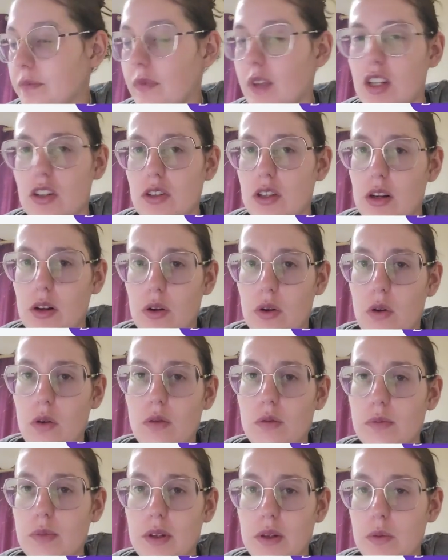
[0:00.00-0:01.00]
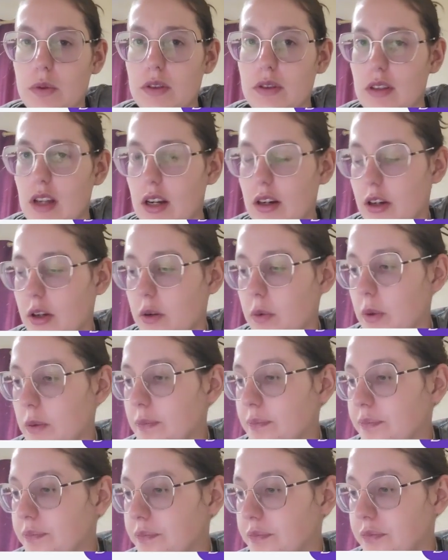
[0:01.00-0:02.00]
I just had a cold, but it was not a good one.
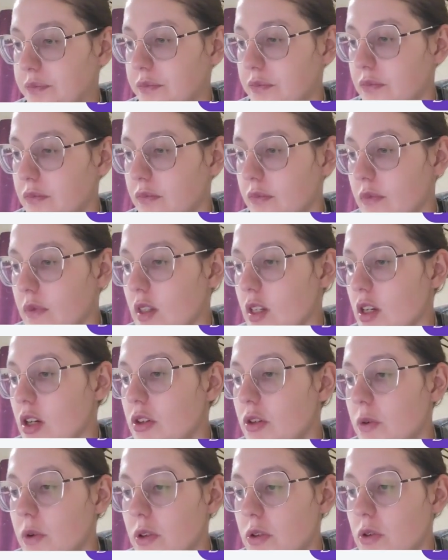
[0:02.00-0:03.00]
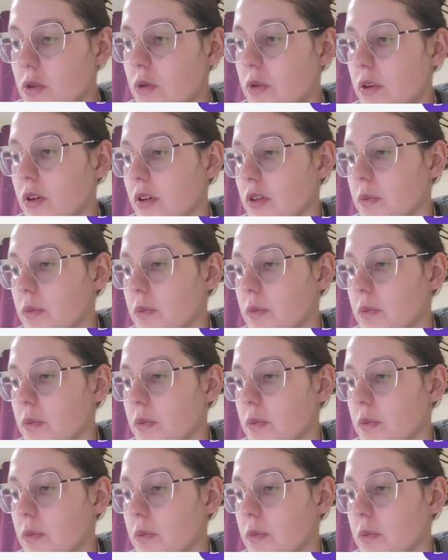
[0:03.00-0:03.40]
Doing chores,